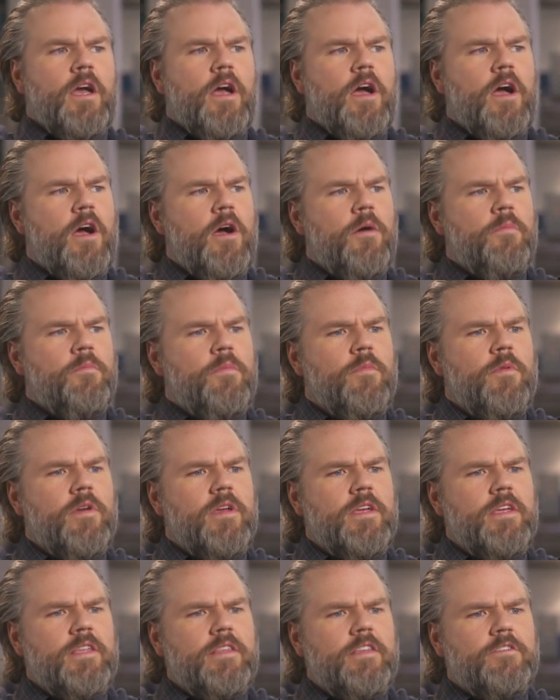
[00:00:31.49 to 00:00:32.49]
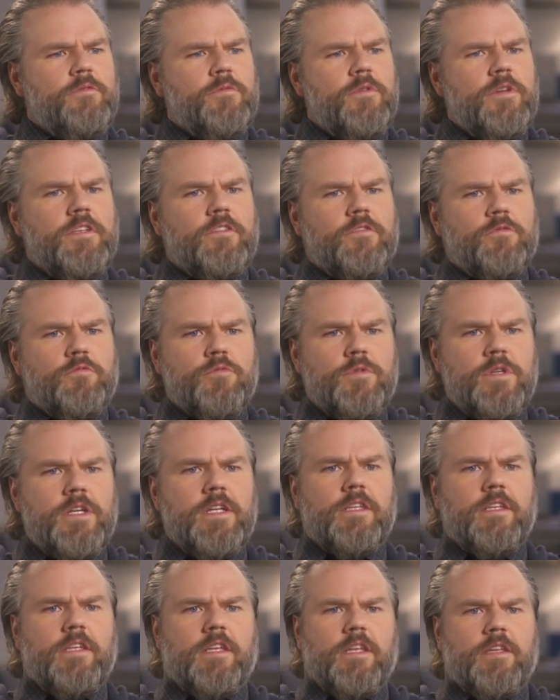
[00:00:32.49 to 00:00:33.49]
um, this one is
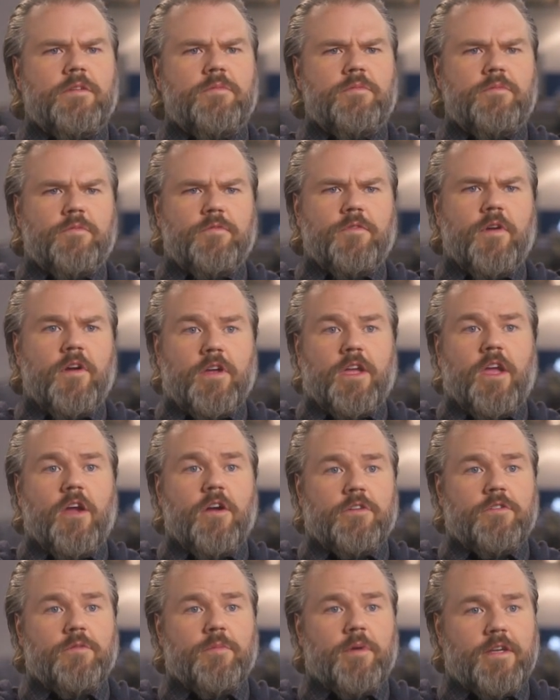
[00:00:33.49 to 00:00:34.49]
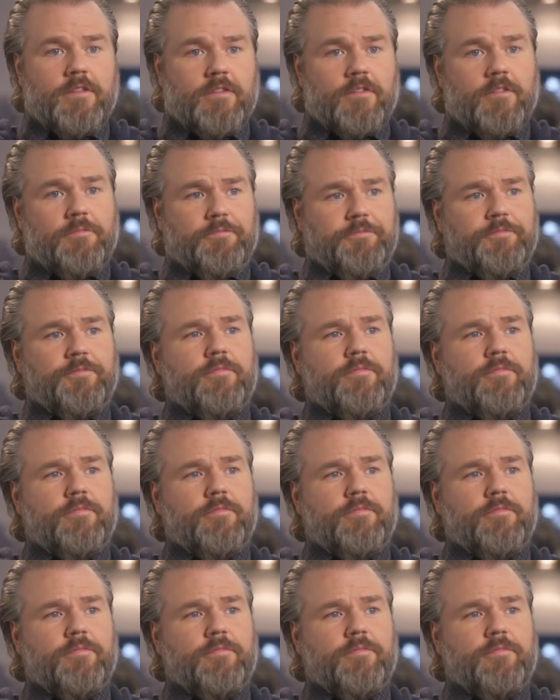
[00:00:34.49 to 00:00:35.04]
really very character based.